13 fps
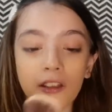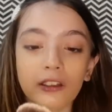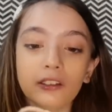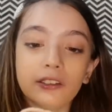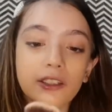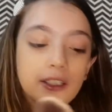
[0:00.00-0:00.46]

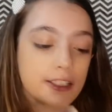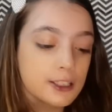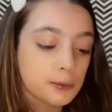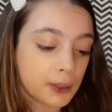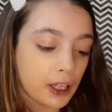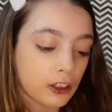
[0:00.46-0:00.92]
This
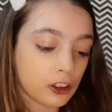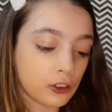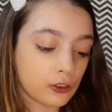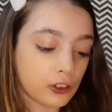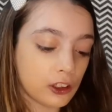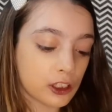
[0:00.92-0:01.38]
brush
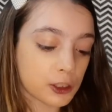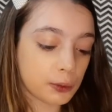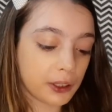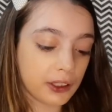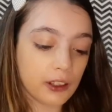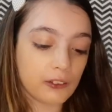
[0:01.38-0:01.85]
works
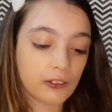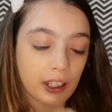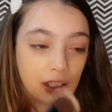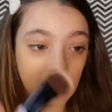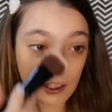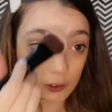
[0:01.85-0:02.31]
pretty
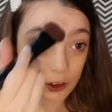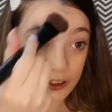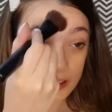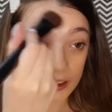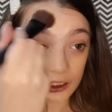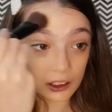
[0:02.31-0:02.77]
well I would
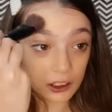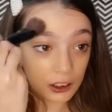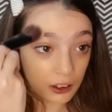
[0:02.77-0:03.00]
say.